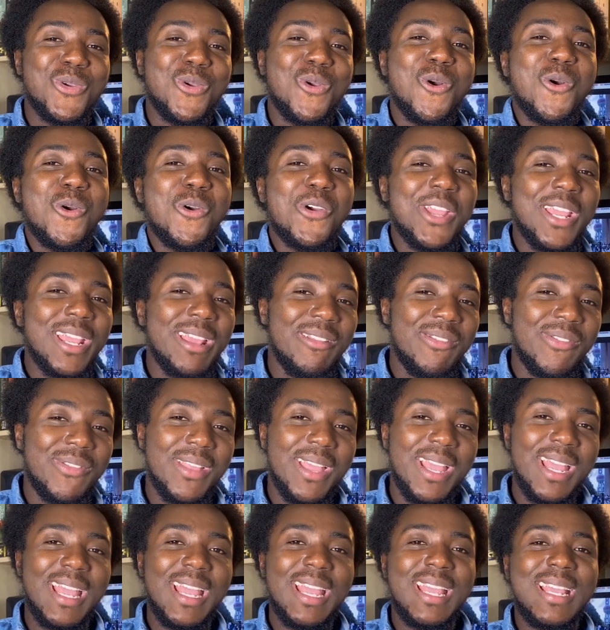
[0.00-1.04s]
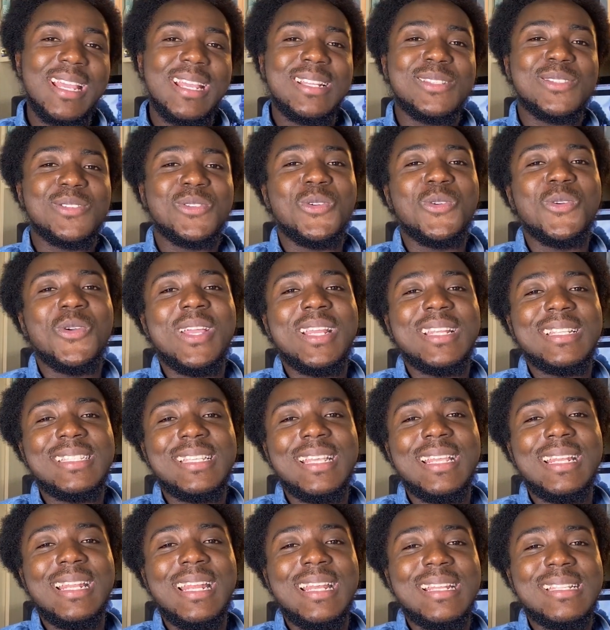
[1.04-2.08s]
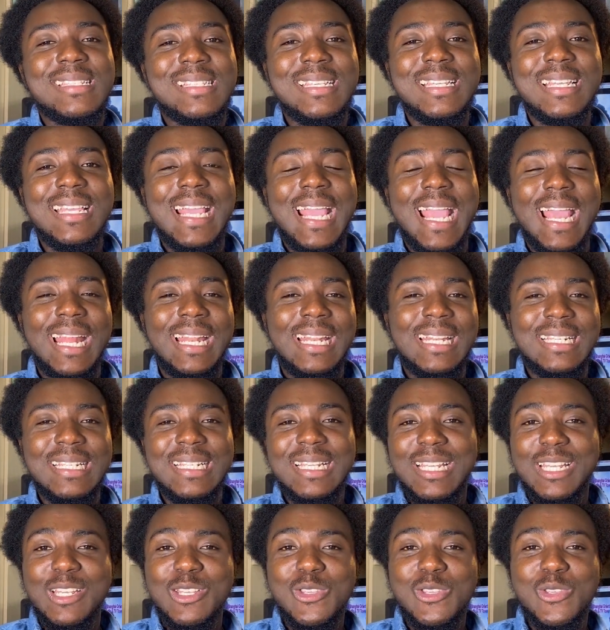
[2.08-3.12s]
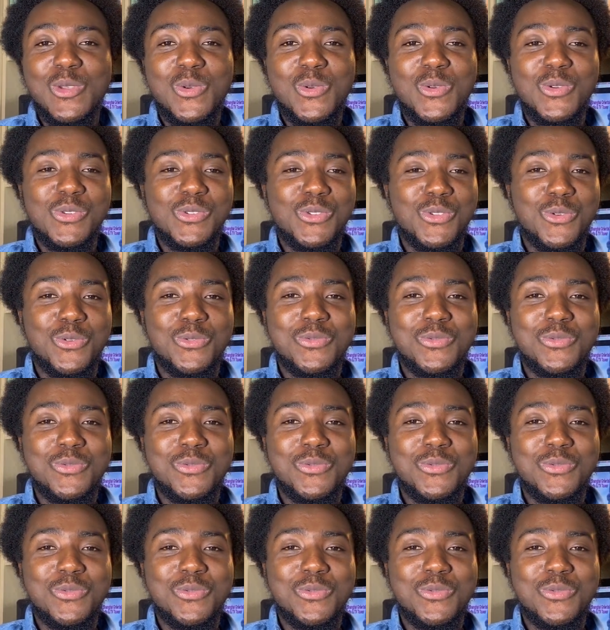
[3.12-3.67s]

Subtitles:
go in there to go and take the tea and you